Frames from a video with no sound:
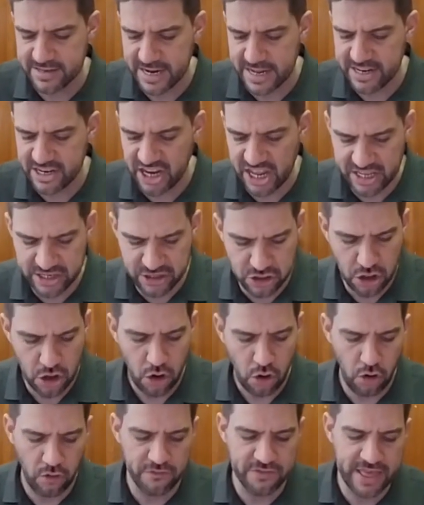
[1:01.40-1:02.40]
range
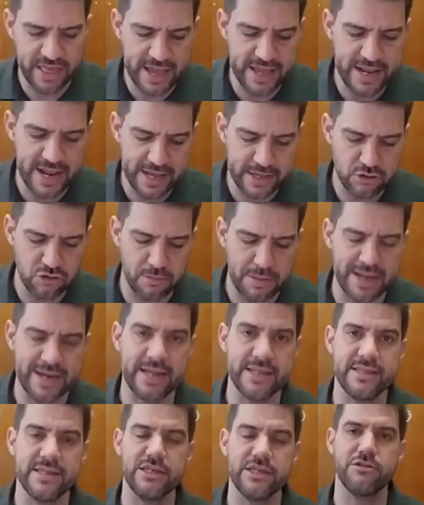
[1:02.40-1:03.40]
of the
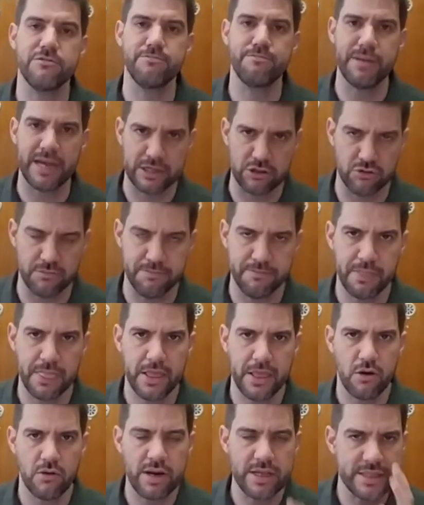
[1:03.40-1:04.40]
electromagnetic spectrum.
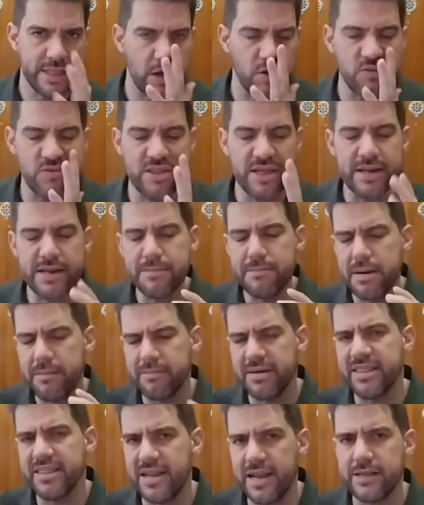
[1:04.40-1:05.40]
All right, now
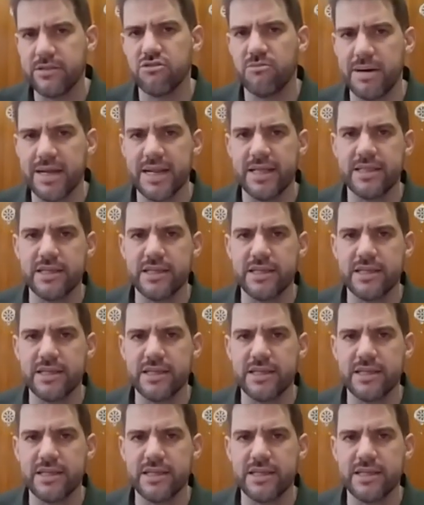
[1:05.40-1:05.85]
remember the electromagnetic